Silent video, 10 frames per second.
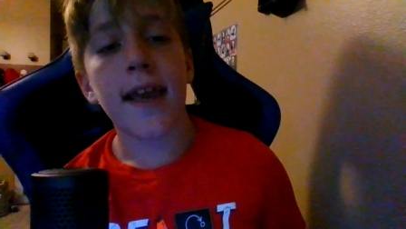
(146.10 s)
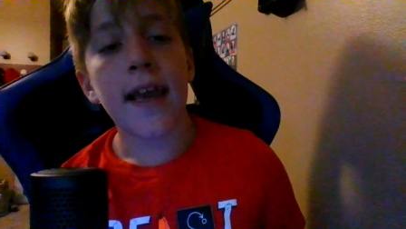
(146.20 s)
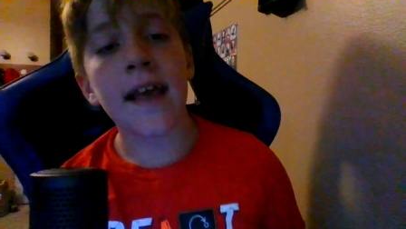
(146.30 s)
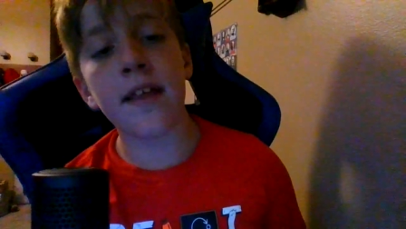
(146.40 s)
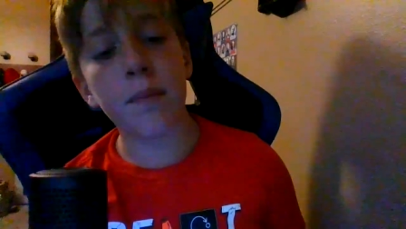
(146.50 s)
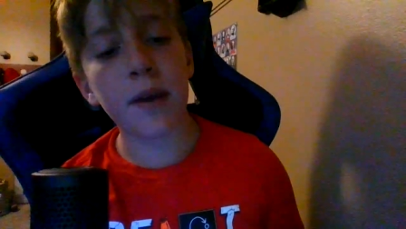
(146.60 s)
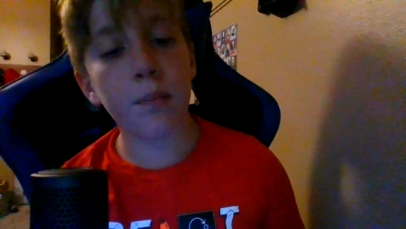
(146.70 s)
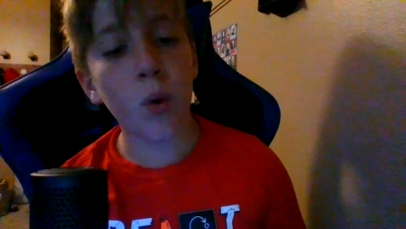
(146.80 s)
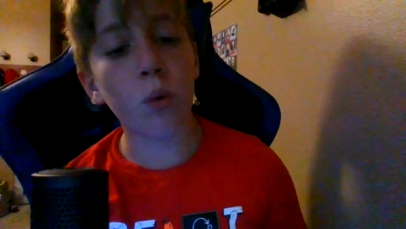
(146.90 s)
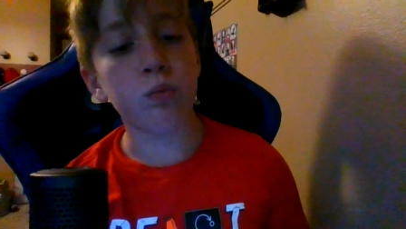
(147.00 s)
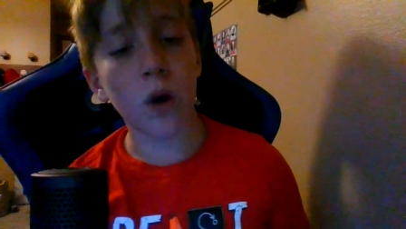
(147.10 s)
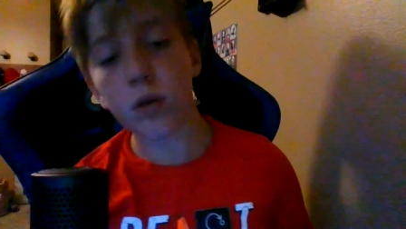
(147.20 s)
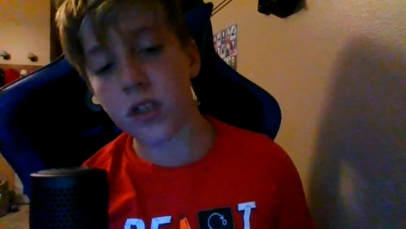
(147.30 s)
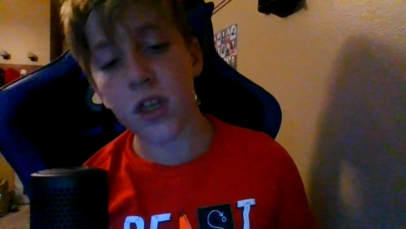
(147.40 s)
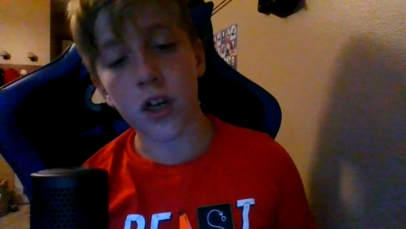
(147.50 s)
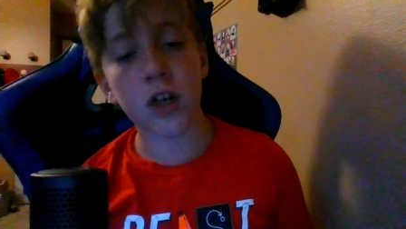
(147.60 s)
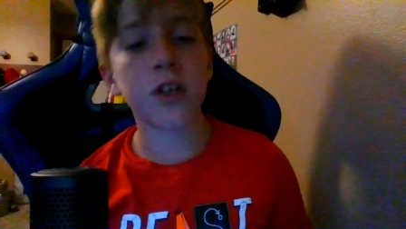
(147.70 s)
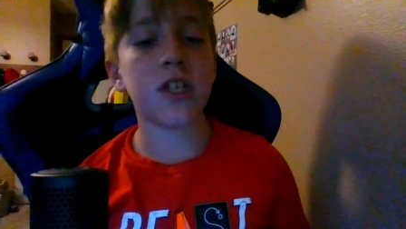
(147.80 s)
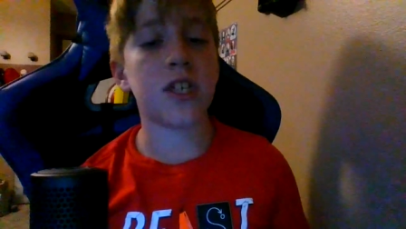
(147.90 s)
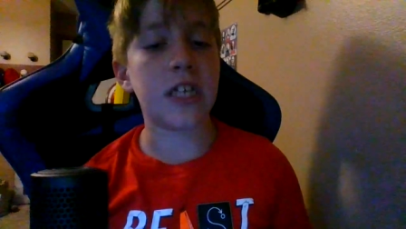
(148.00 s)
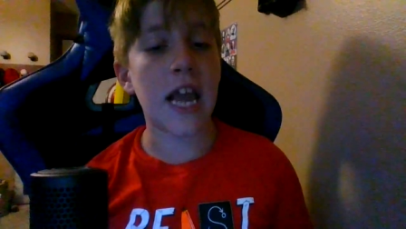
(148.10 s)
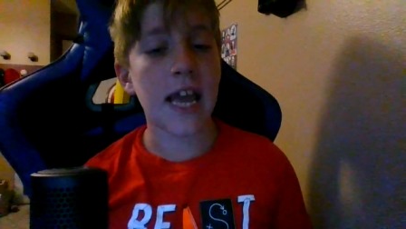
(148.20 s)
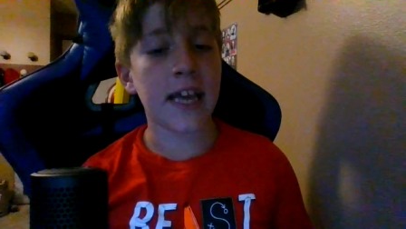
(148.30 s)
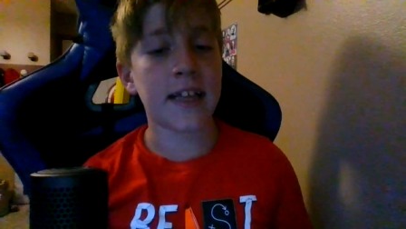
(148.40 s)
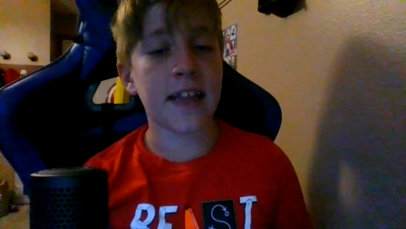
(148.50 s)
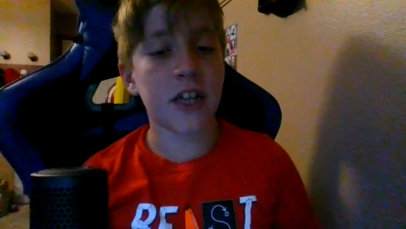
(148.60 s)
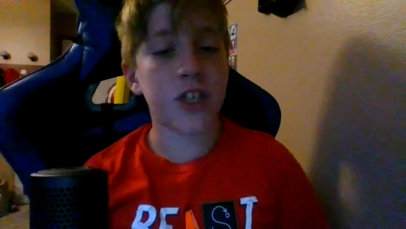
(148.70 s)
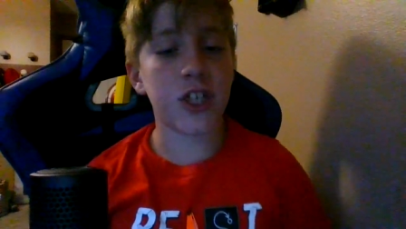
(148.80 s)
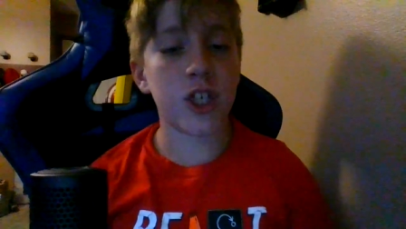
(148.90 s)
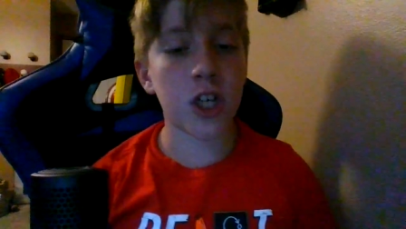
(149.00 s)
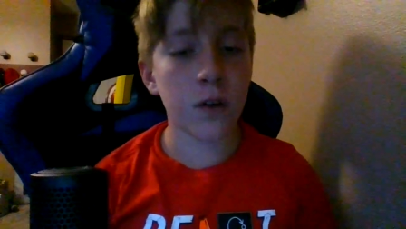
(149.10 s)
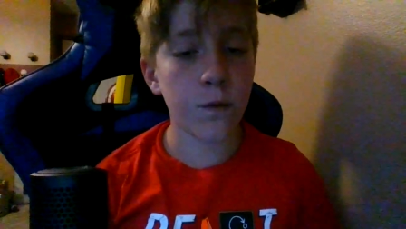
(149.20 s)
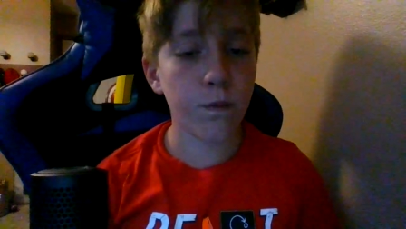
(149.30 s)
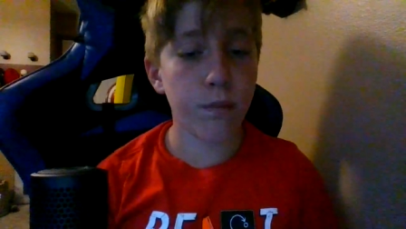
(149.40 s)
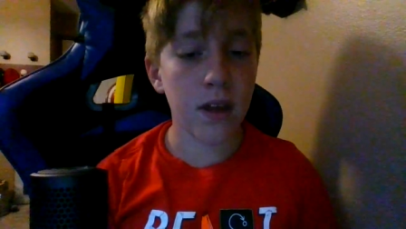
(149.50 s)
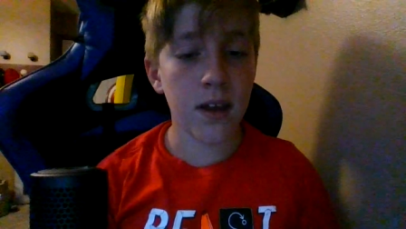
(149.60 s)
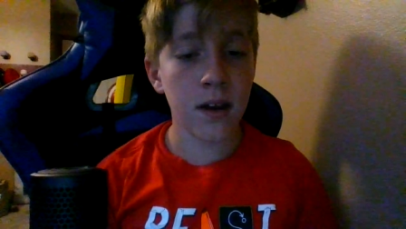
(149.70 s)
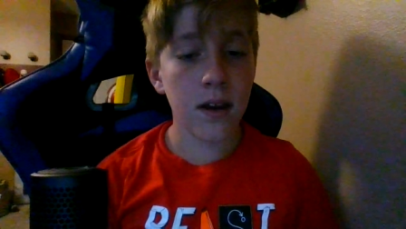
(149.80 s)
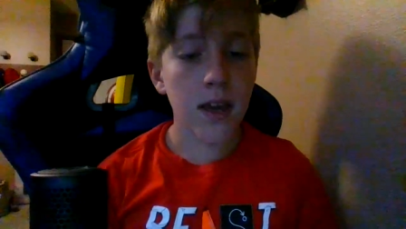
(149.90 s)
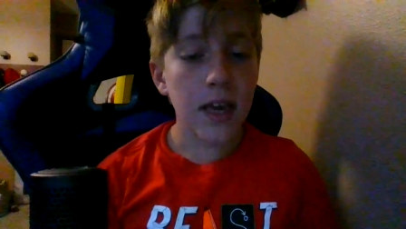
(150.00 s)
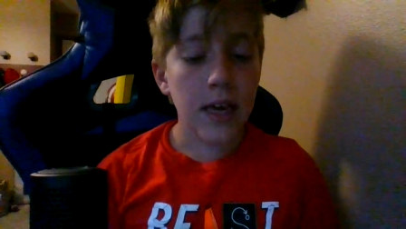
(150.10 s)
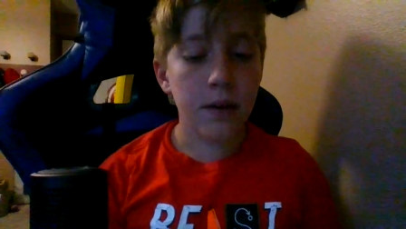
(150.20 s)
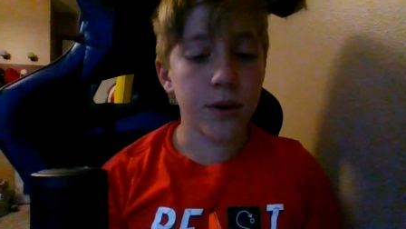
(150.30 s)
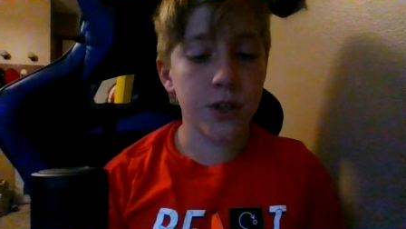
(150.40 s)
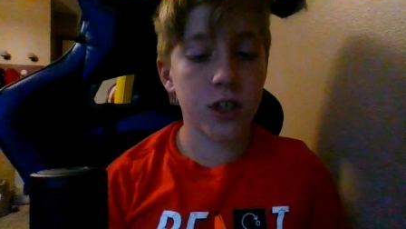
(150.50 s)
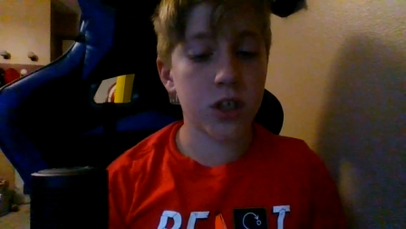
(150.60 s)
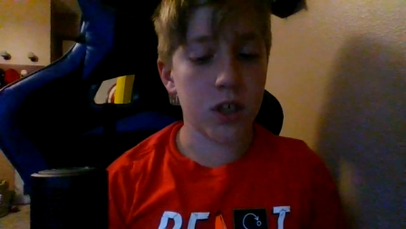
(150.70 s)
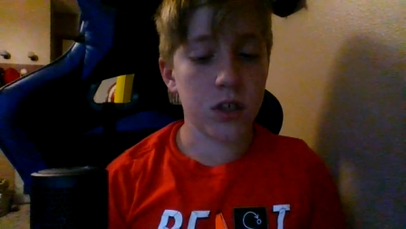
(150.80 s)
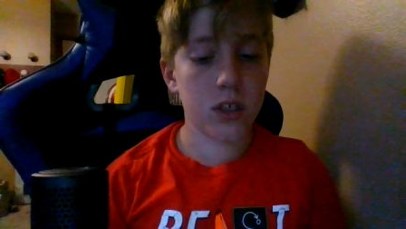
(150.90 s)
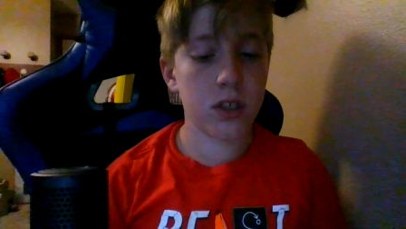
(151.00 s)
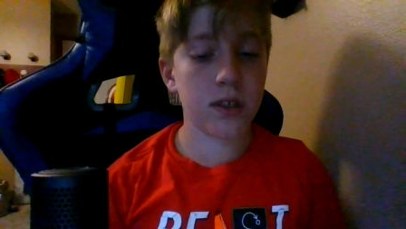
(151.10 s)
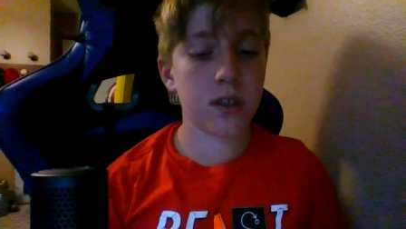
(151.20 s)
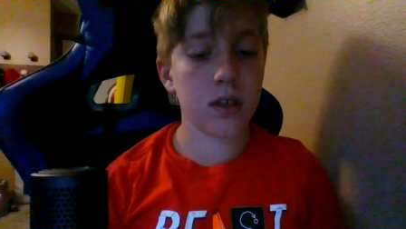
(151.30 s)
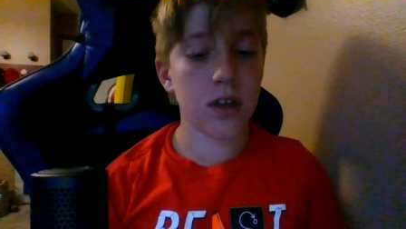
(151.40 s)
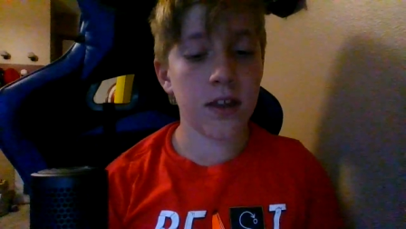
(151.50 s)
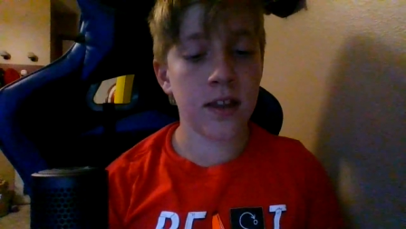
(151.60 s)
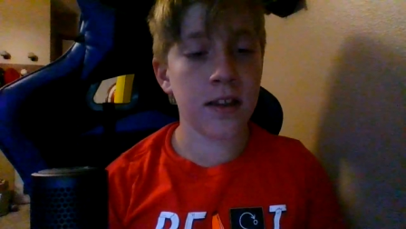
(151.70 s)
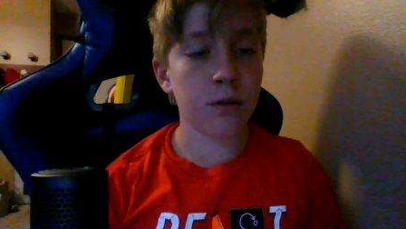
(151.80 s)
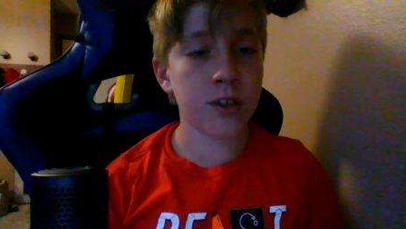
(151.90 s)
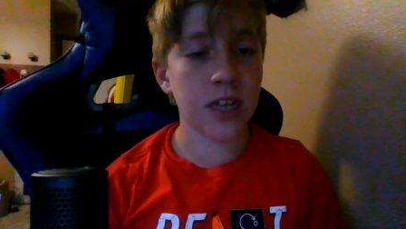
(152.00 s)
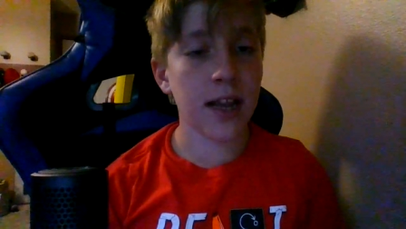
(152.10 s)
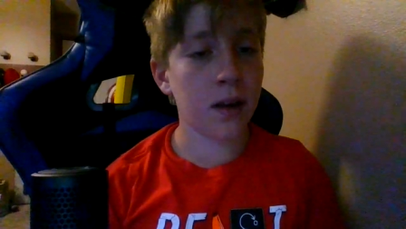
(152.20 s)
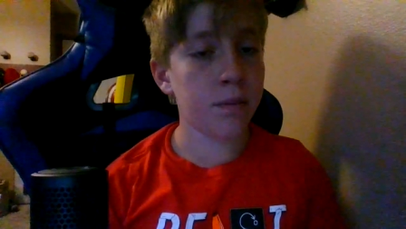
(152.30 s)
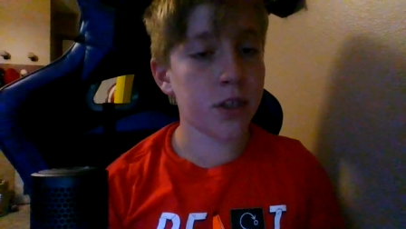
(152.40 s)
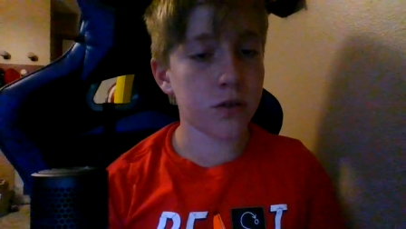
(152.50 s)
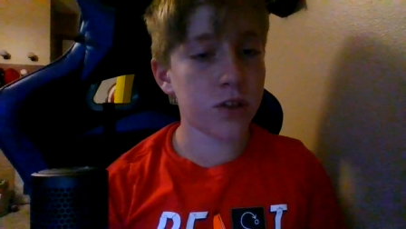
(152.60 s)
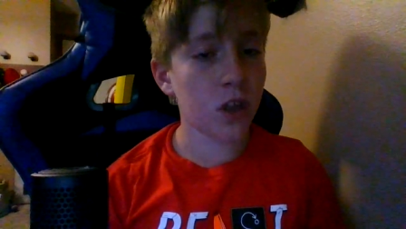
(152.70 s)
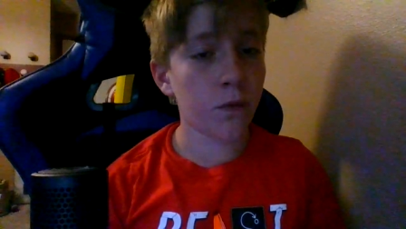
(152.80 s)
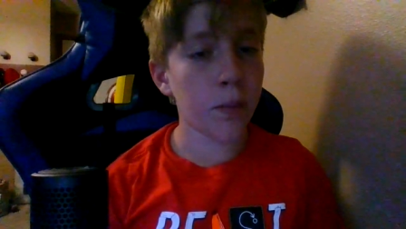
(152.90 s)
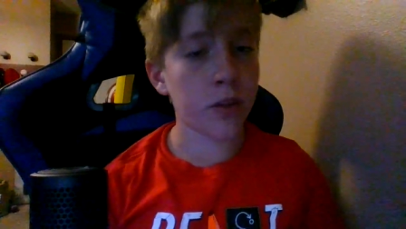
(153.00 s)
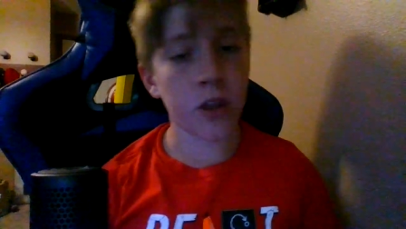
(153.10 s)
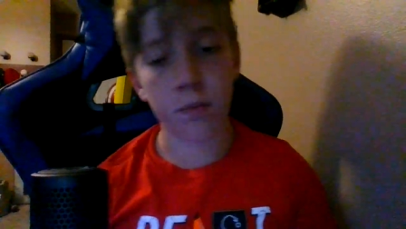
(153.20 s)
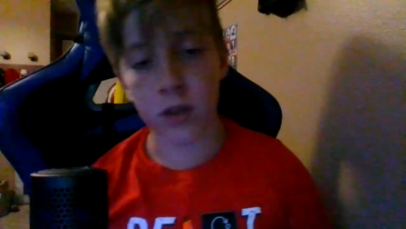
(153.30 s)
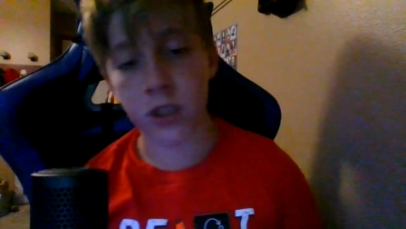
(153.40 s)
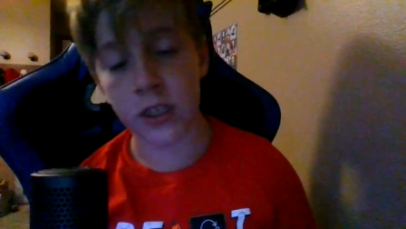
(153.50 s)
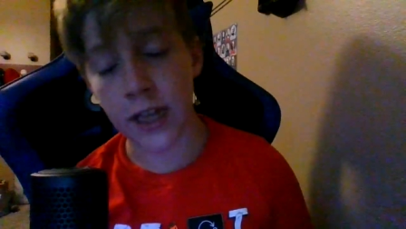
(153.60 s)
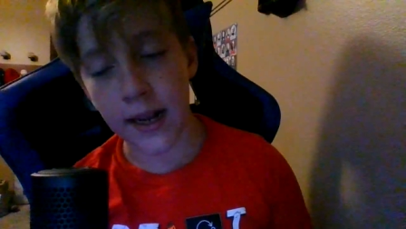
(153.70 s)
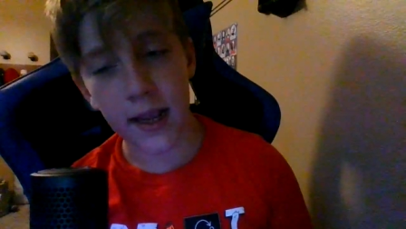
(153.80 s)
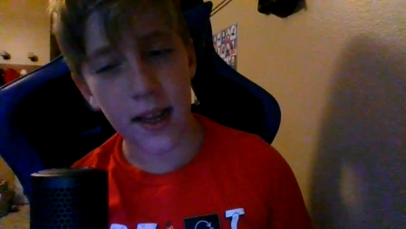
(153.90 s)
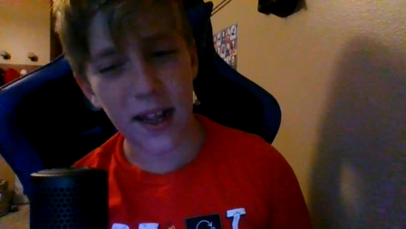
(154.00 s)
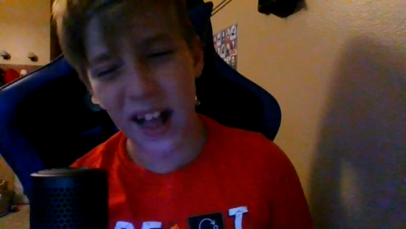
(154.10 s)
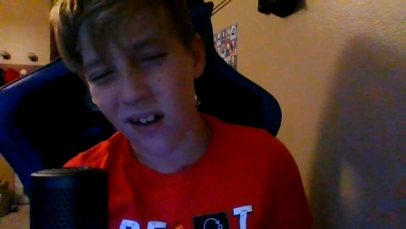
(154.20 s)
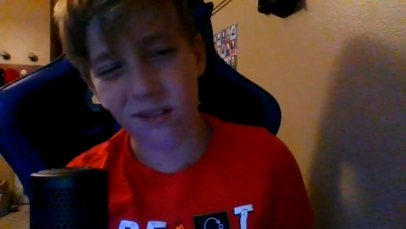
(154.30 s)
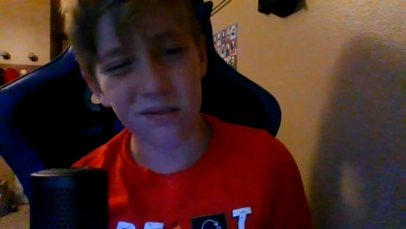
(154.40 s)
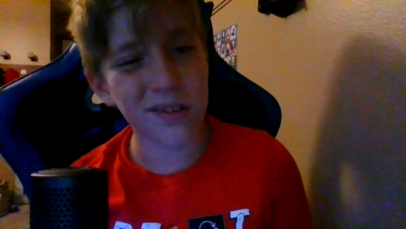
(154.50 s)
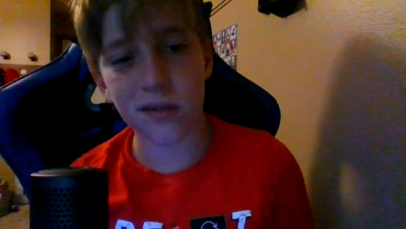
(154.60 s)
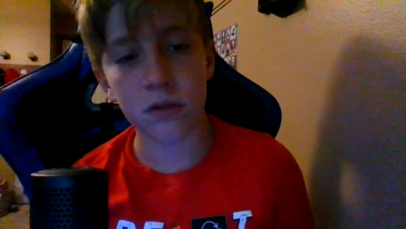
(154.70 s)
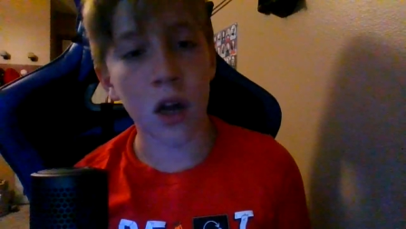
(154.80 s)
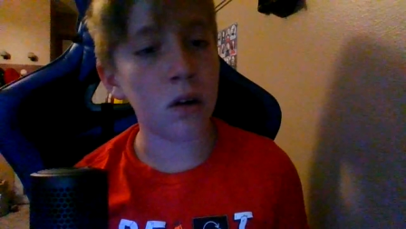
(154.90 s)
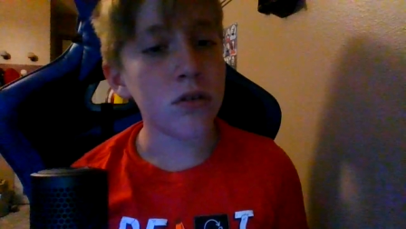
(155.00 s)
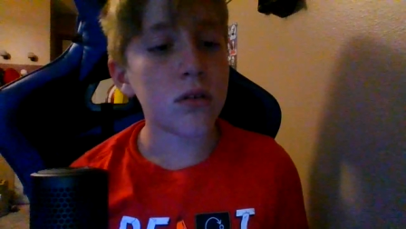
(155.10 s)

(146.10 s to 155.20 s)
And then people roasted her, saying that she shouldn't have been. It was just us. And then they were saying a bunch of stuff about that person that I don't know.